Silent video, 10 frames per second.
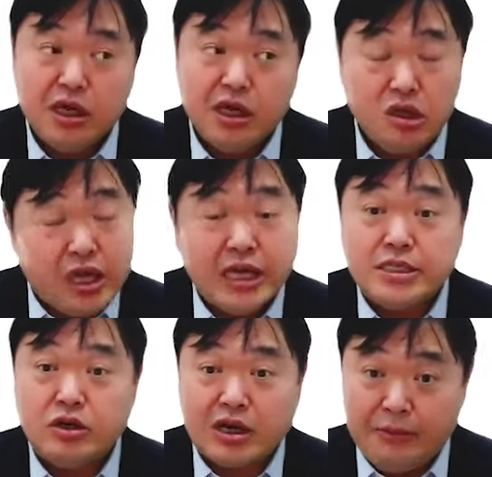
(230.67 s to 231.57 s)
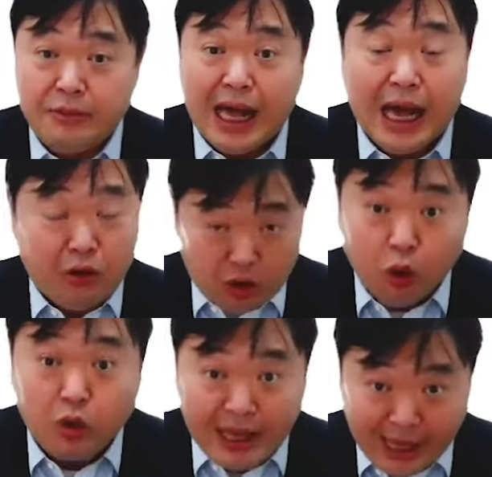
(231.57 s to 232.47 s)
you can still come out
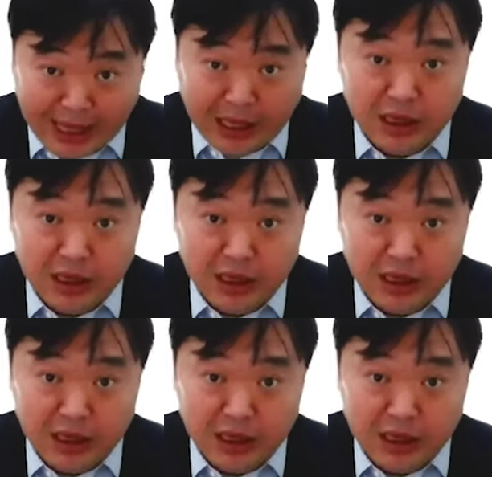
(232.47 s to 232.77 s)
okay.